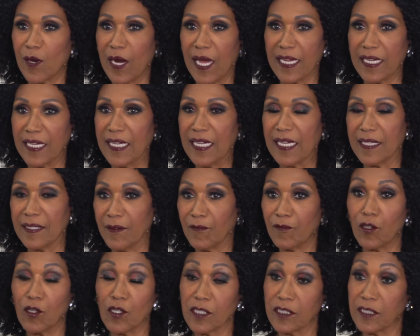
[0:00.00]
right in.
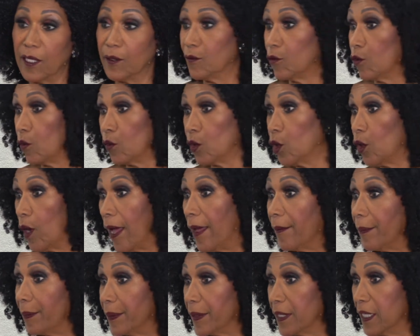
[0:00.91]
Of course, they grew
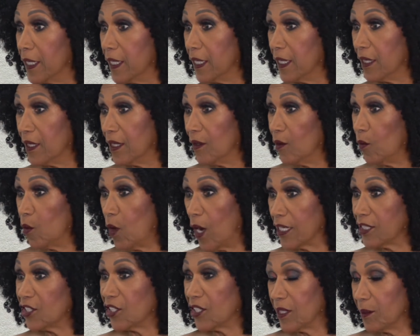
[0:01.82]
up
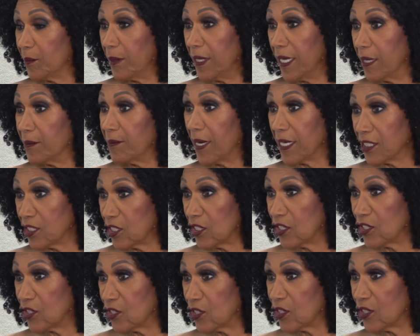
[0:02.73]
watching me and my
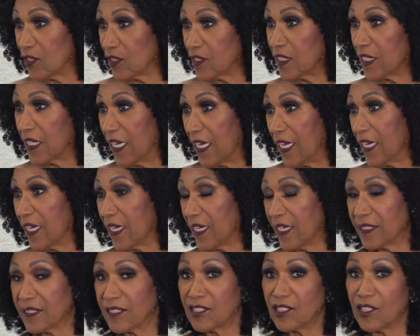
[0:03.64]
sisters sing,
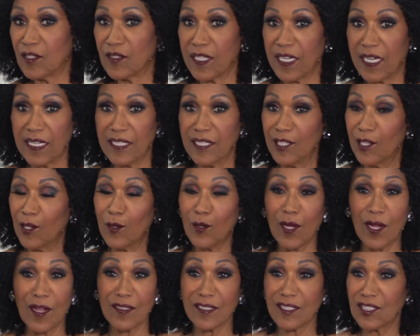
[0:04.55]
and so they know
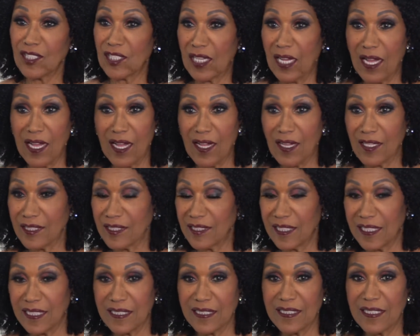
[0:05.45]
all the
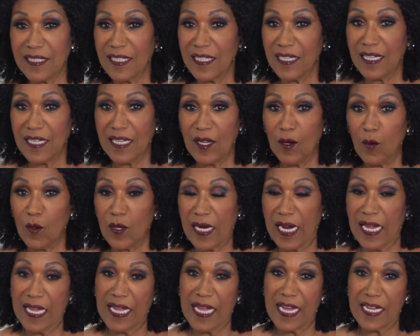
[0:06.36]
songs. And
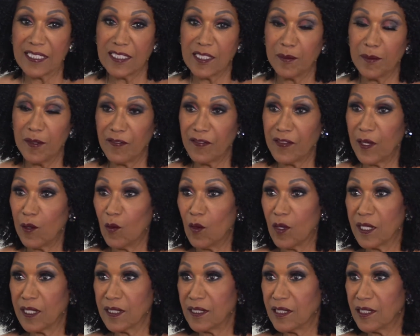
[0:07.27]
when I asked them if they
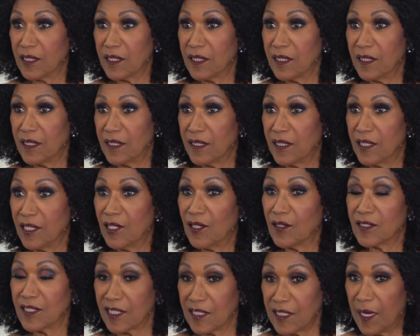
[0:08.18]
wanted to, you
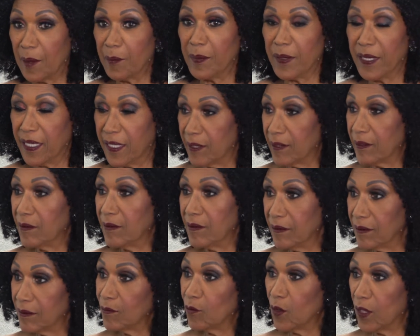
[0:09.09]
know, step in
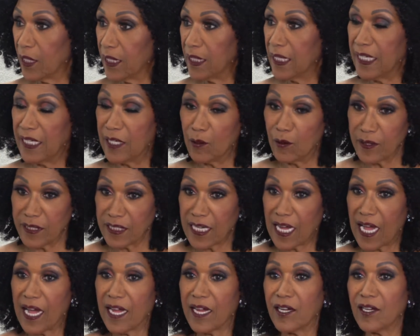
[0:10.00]
when Anita
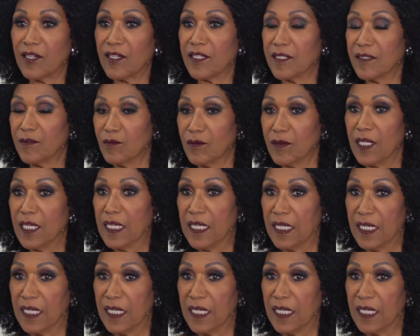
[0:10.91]
retired and